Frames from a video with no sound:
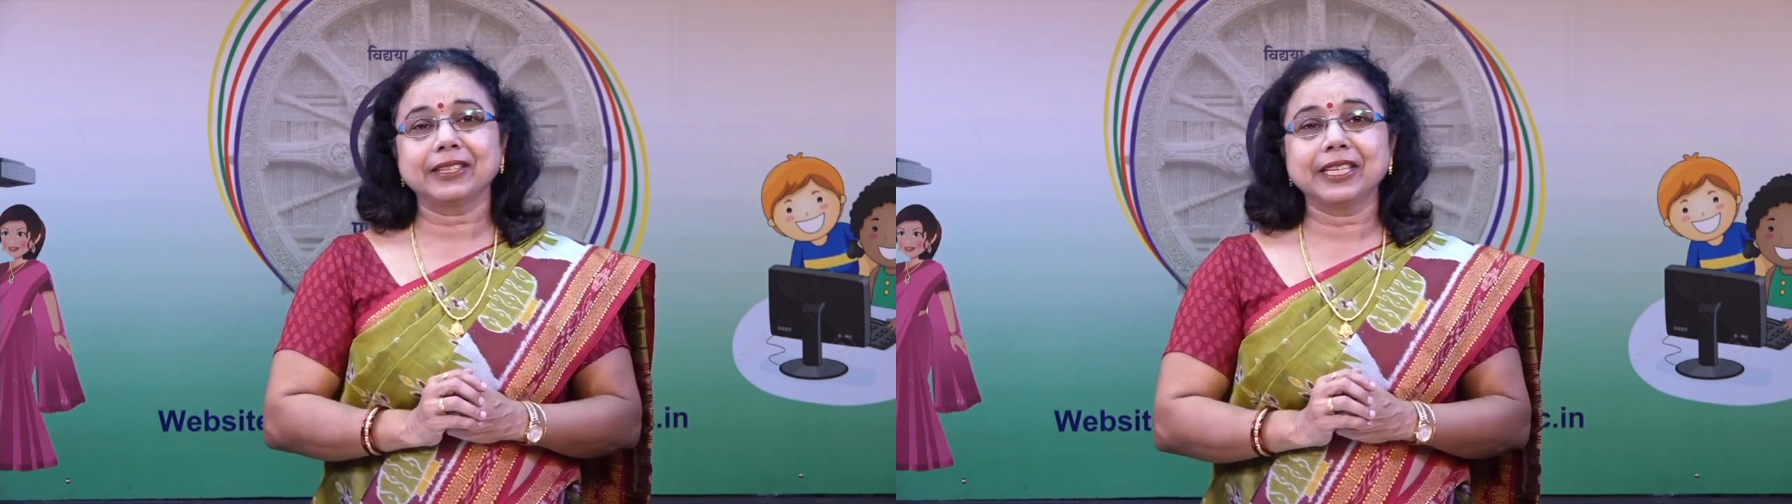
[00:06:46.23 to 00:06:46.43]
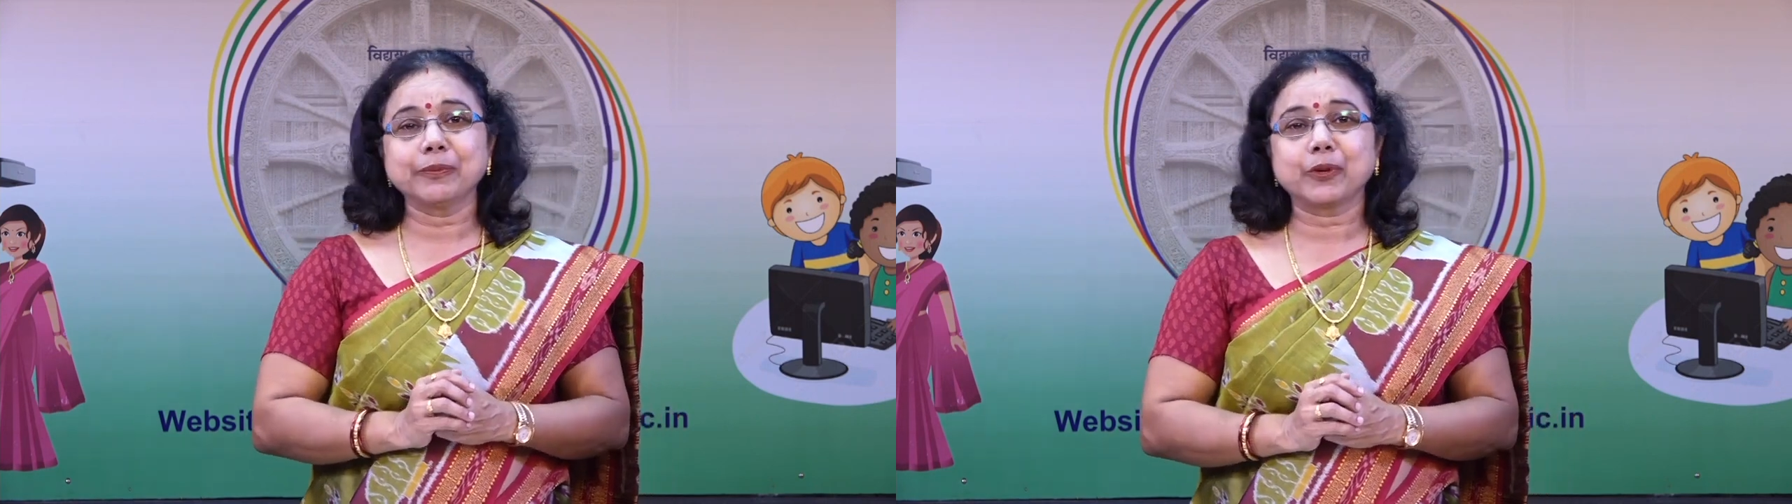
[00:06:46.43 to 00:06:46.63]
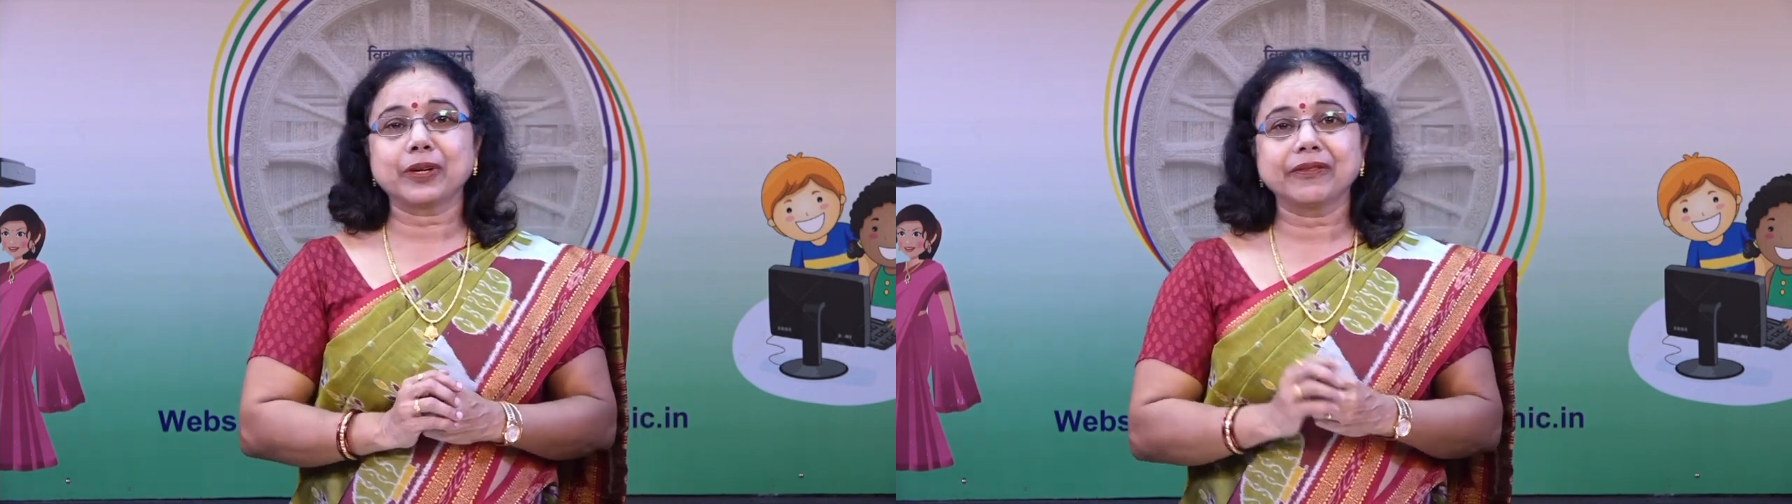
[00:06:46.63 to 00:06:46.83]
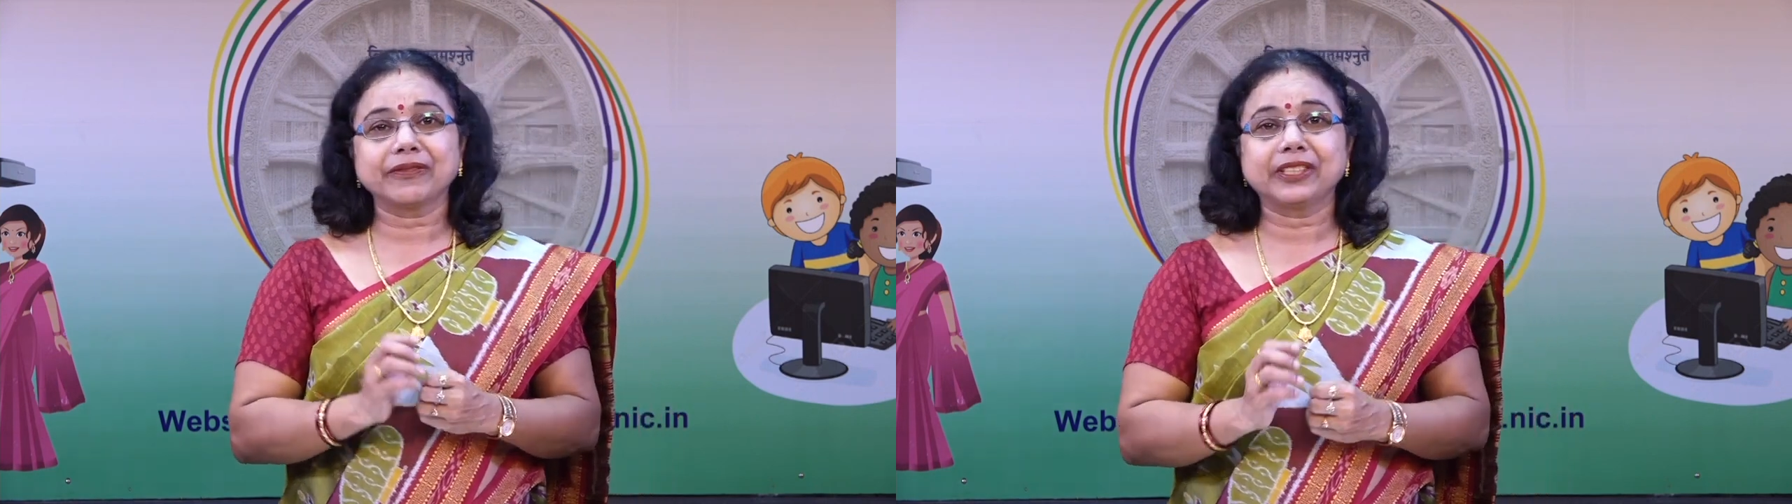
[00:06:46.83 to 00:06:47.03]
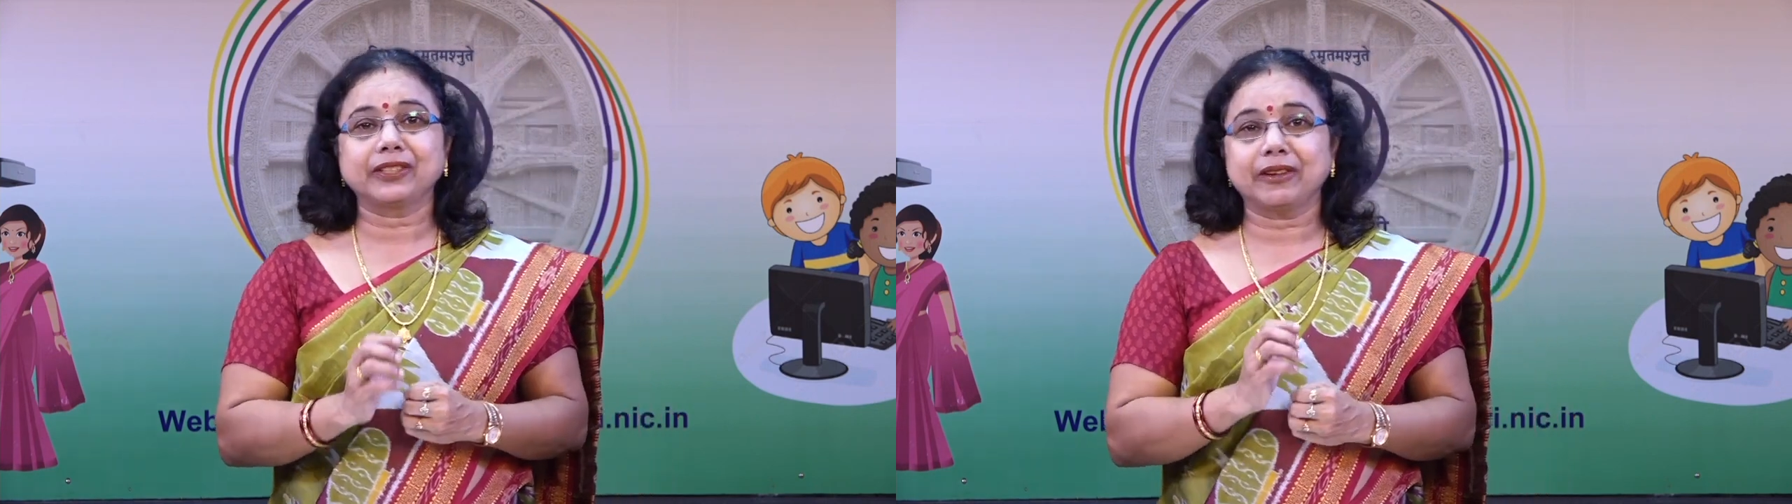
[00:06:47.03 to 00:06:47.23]
important
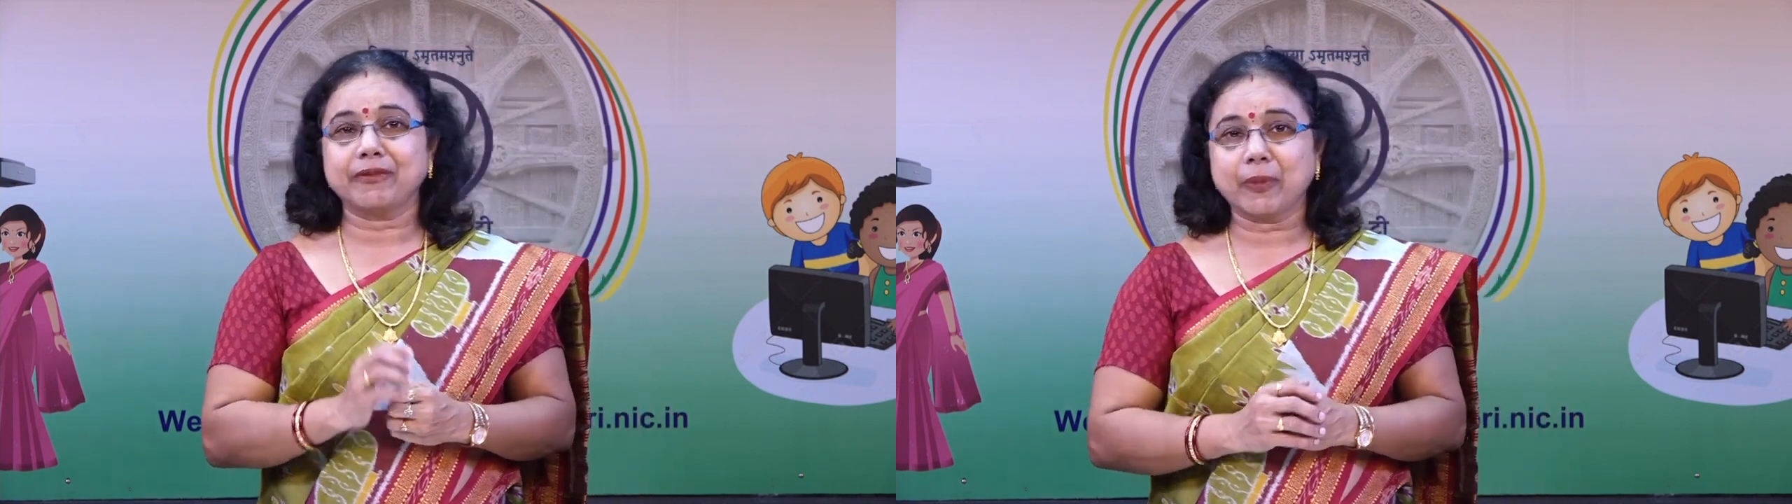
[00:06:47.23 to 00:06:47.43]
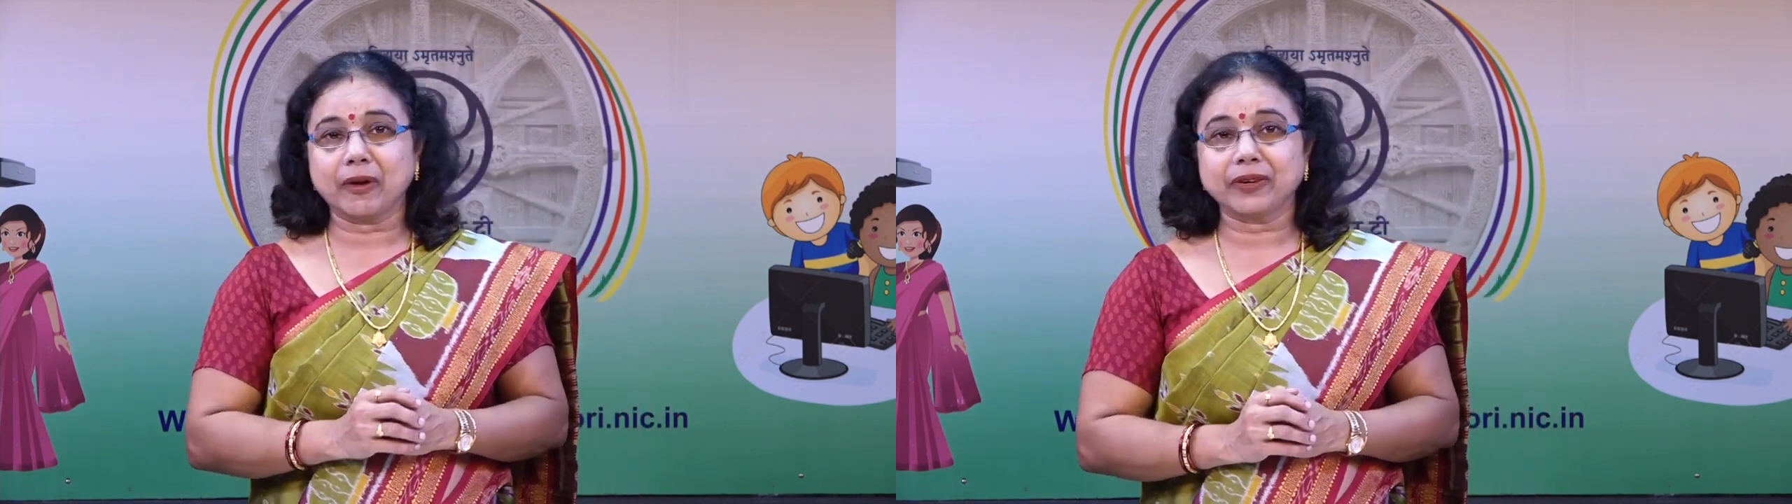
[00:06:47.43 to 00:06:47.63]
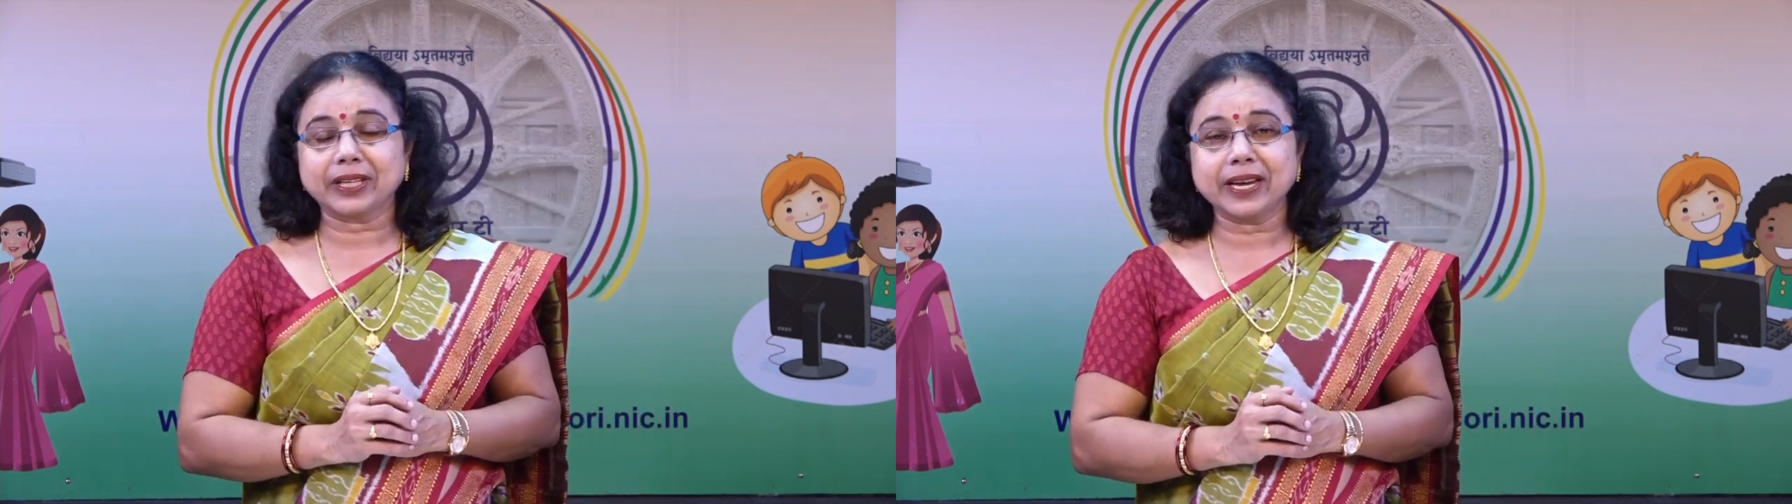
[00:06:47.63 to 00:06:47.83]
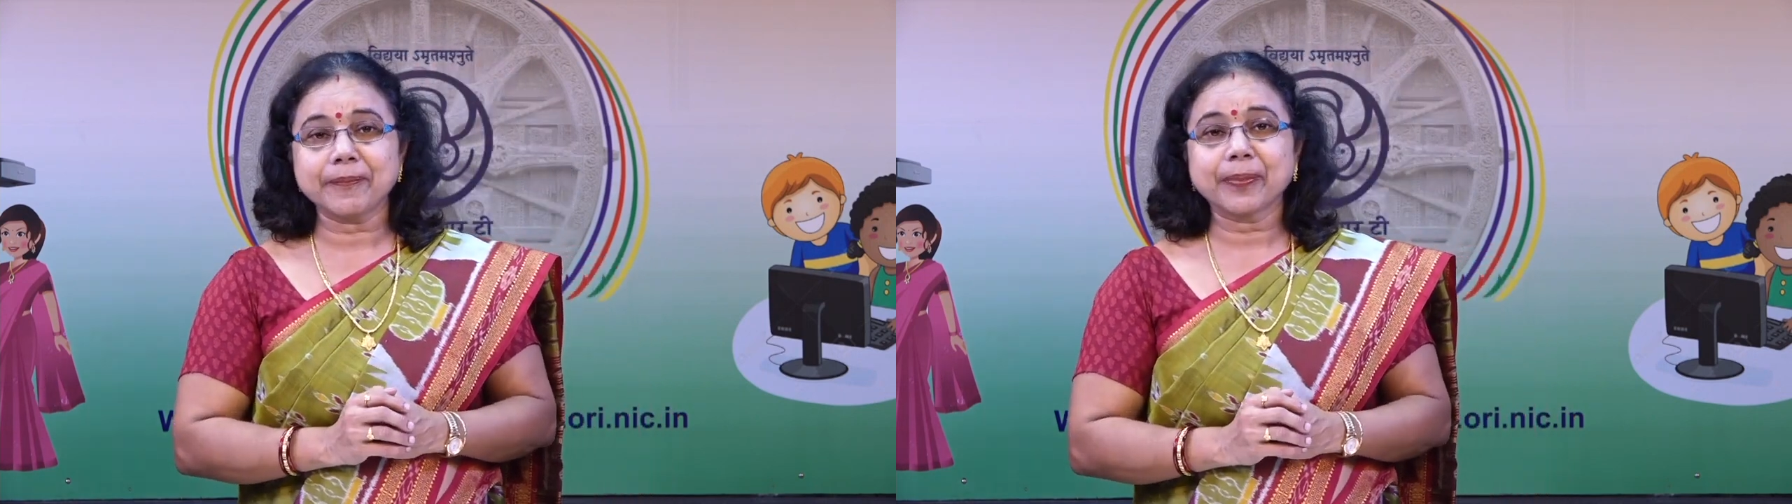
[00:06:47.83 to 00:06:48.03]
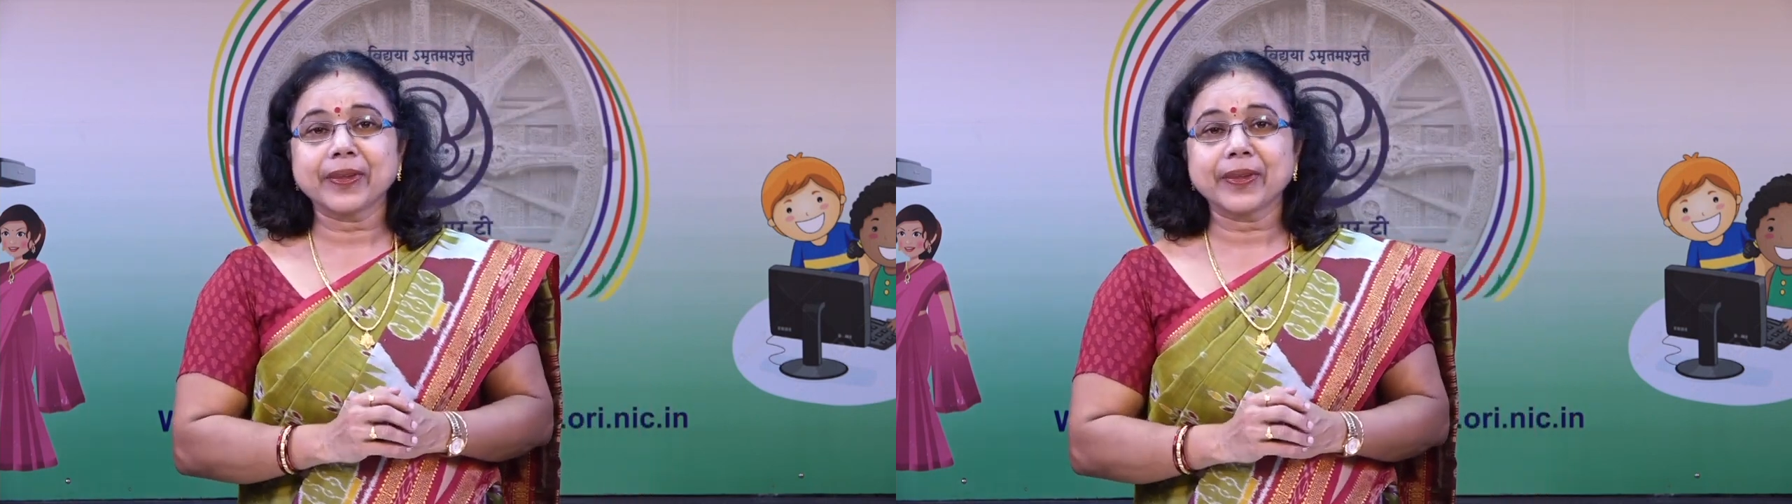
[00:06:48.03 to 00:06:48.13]
feature of poverty.